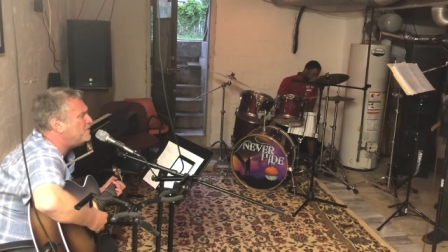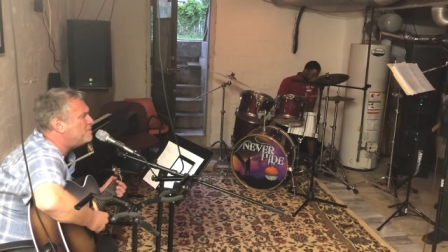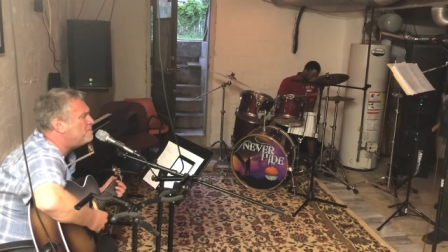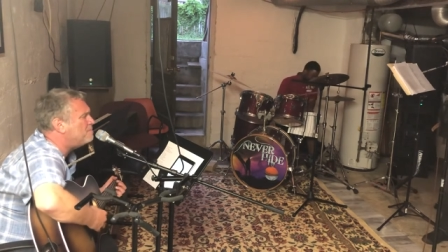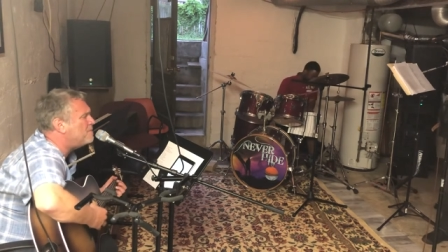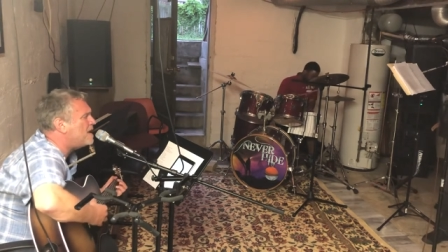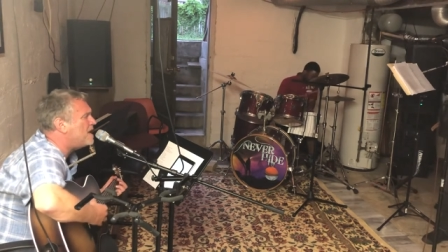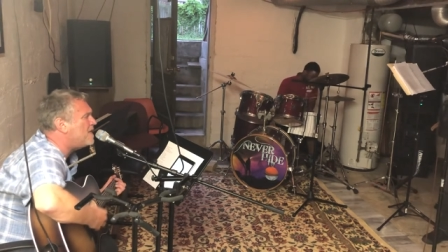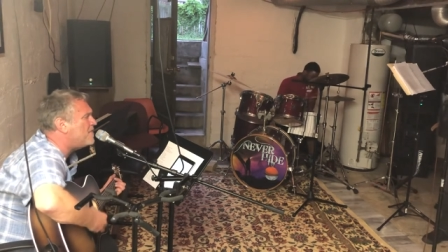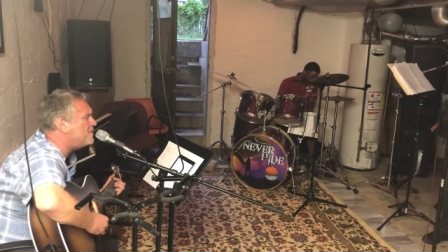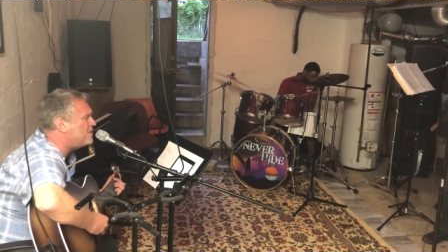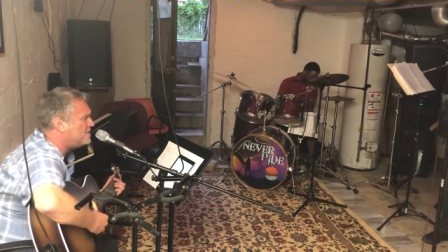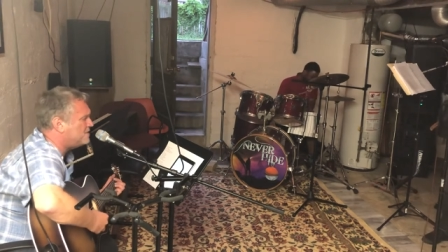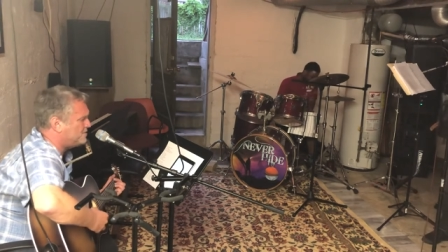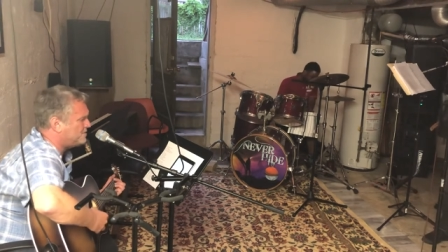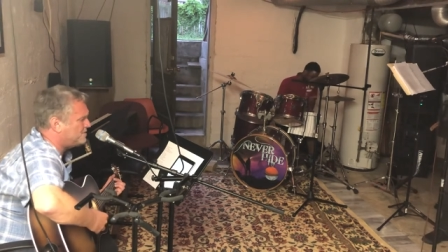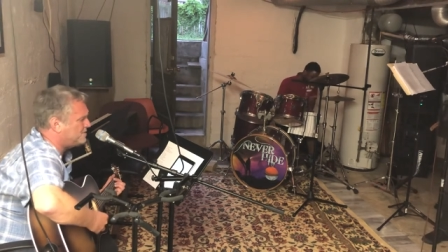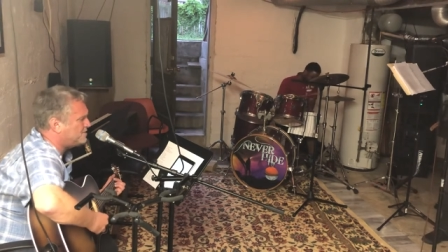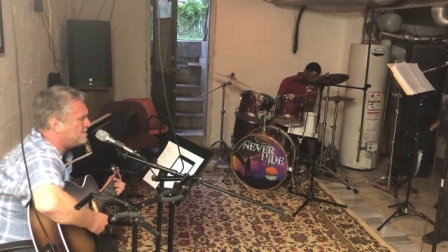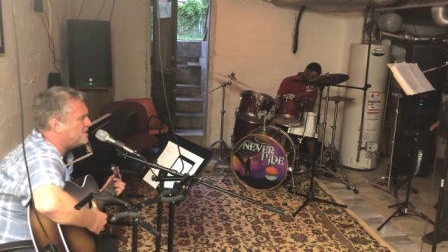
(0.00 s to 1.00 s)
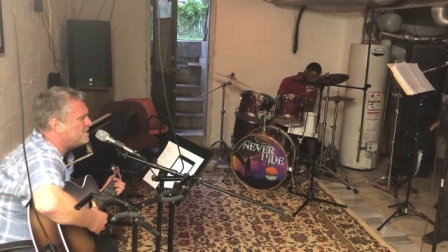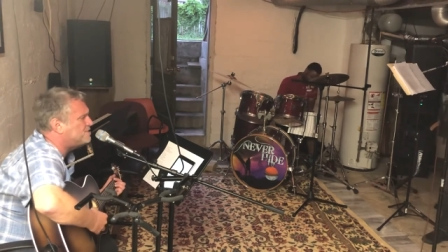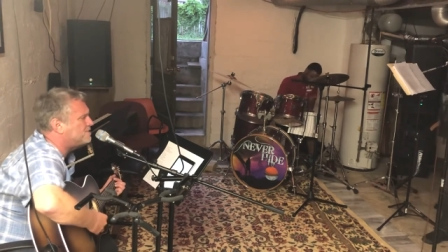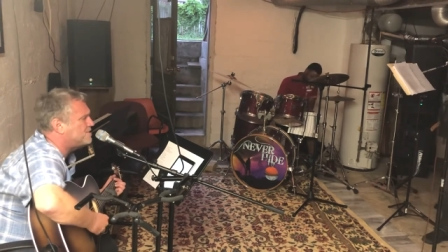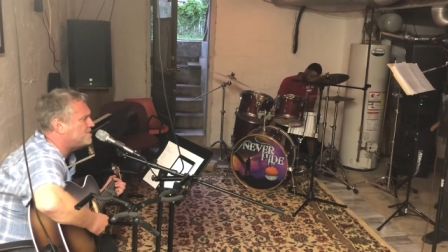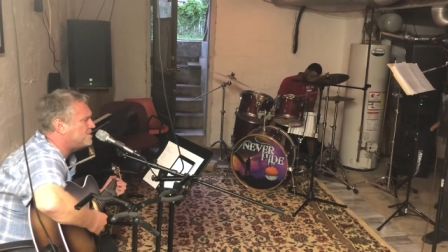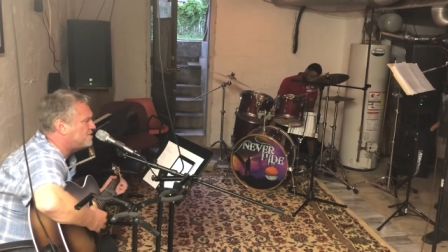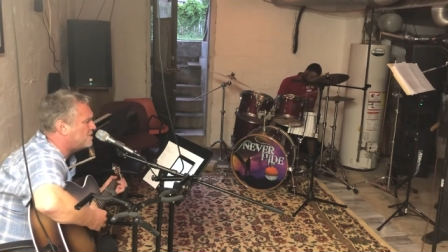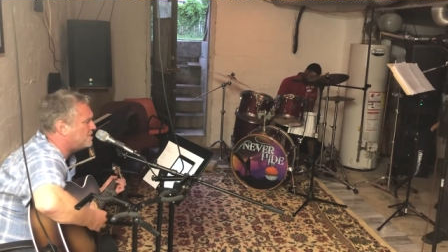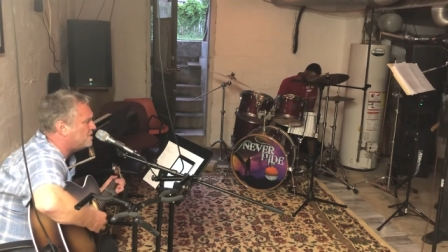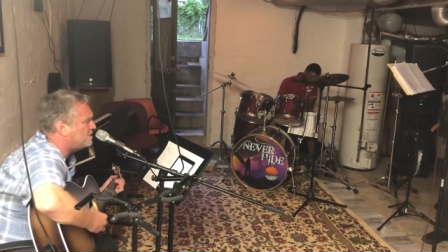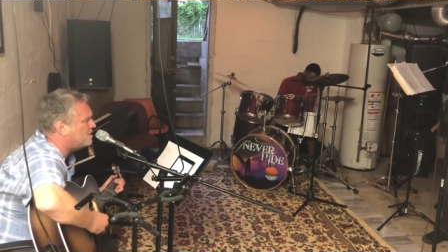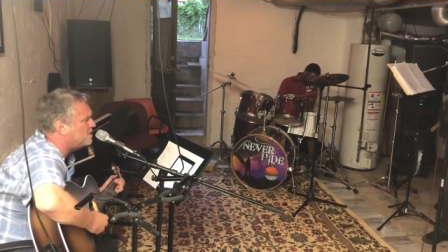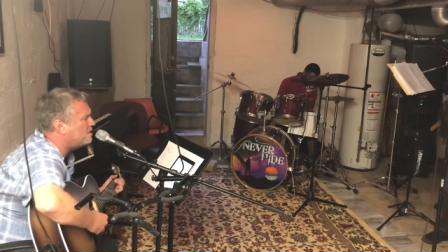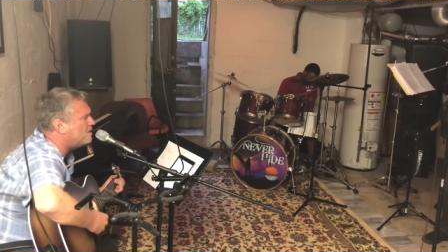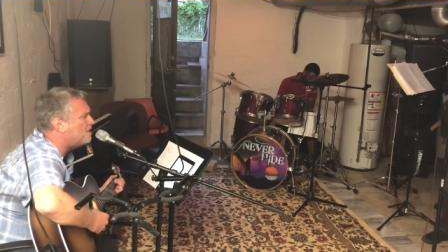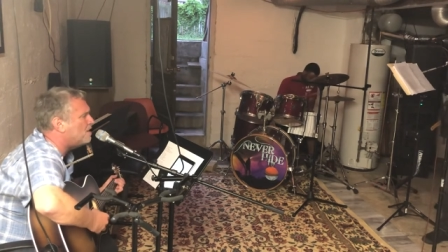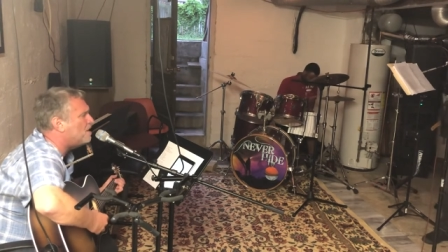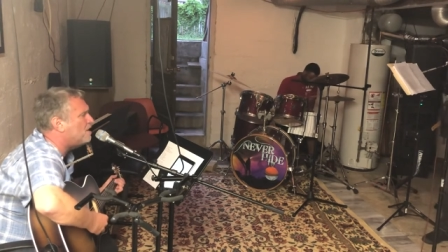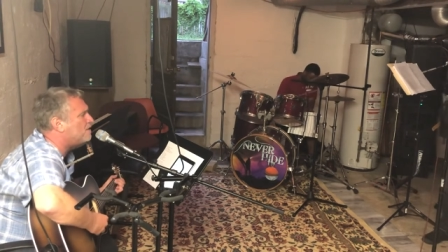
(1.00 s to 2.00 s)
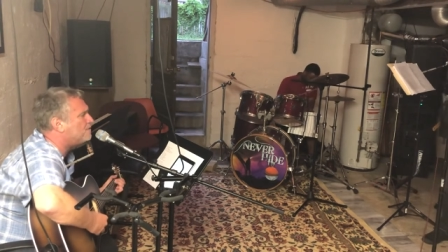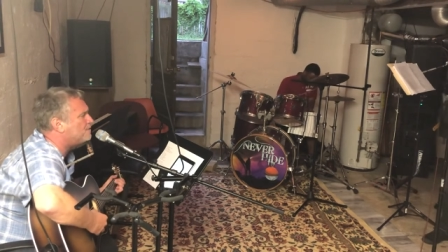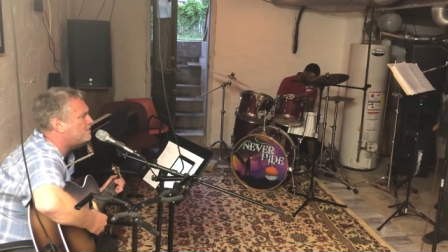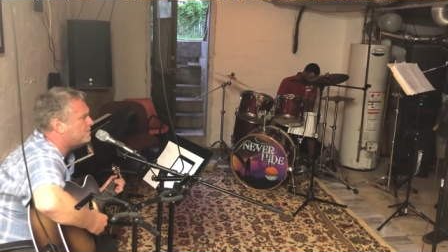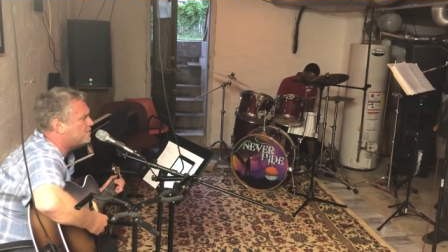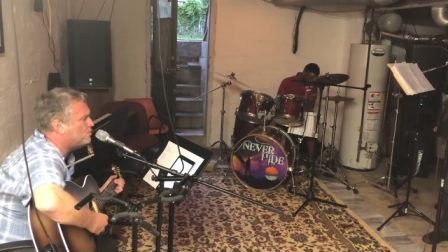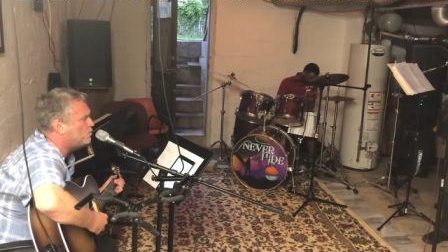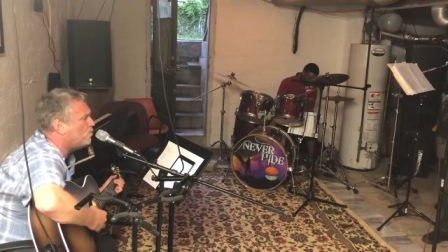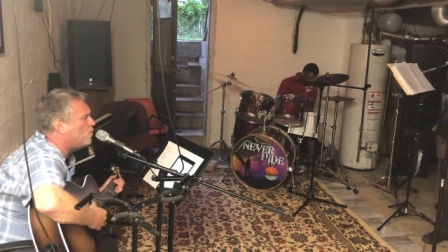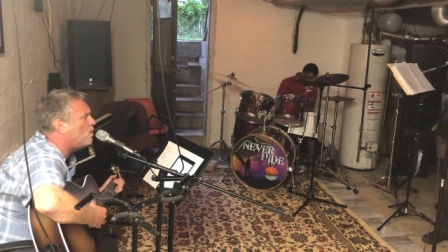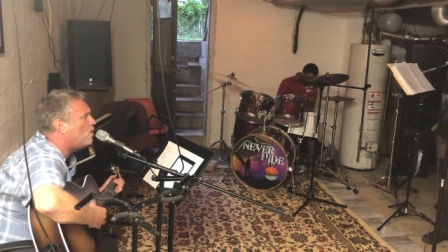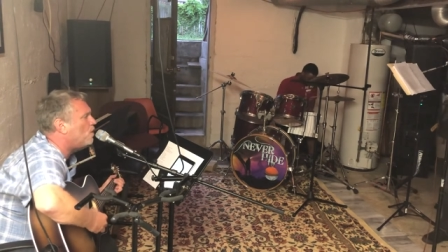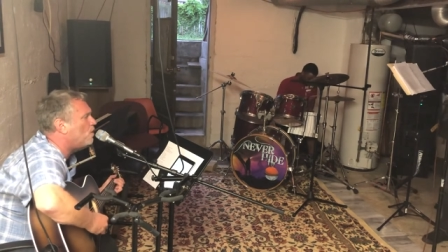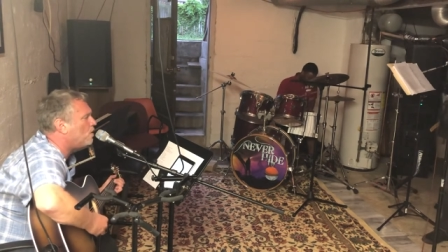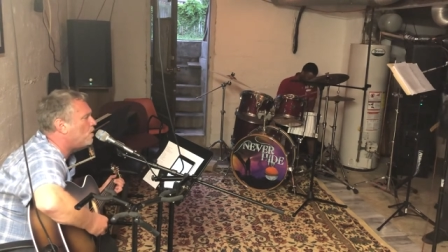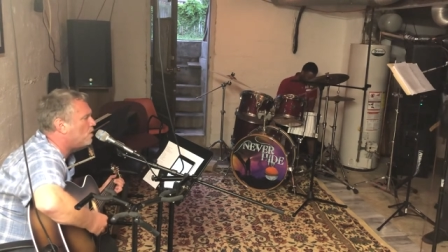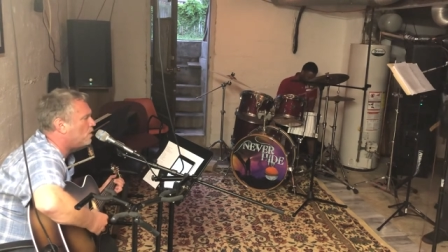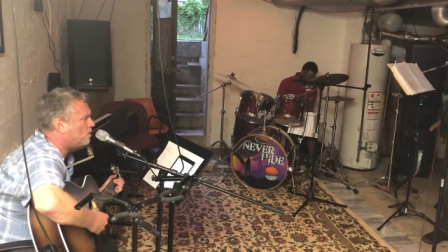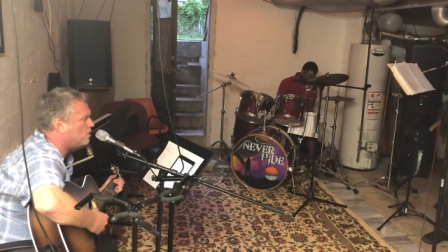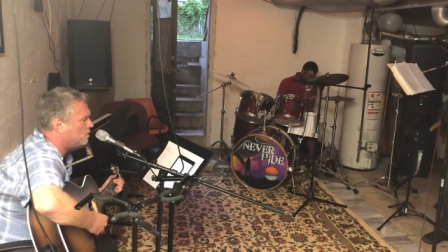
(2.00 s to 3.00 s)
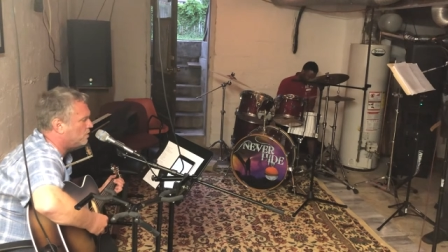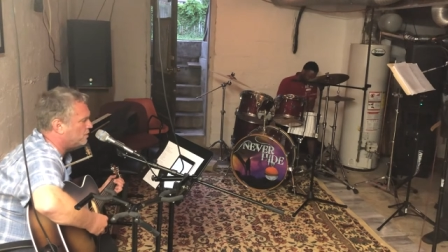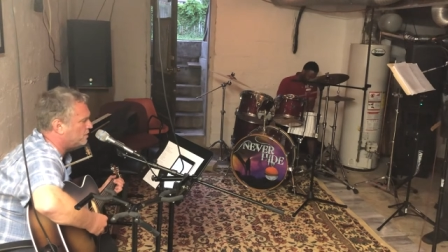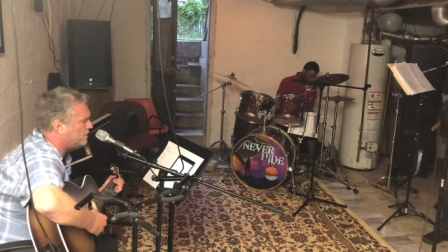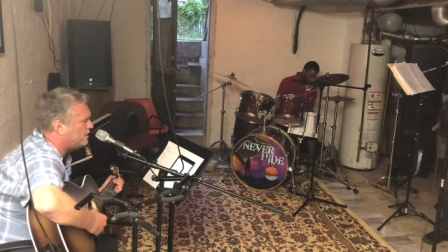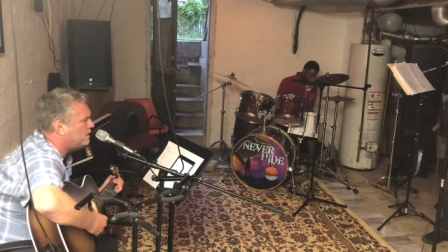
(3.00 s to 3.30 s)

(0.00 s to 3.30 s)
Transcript: the mother who sends her son off to war.